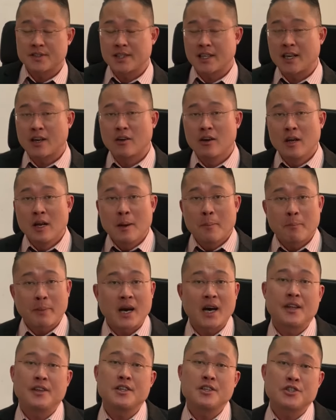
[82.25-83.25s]
Now,
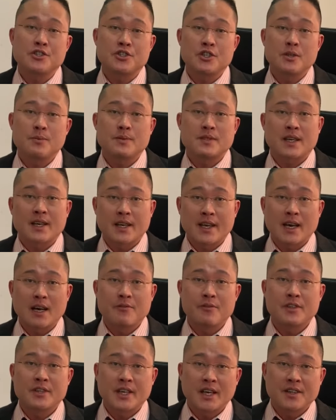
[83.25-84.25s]
partnerships are
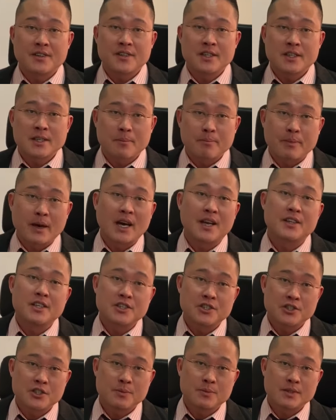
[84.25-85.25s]
governed under the
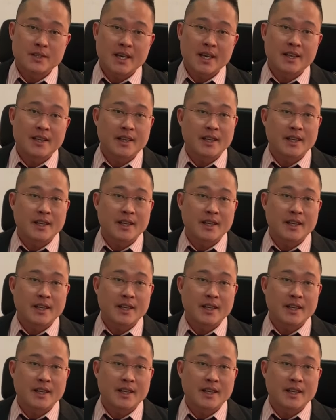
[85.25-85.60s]
Partnerships Act.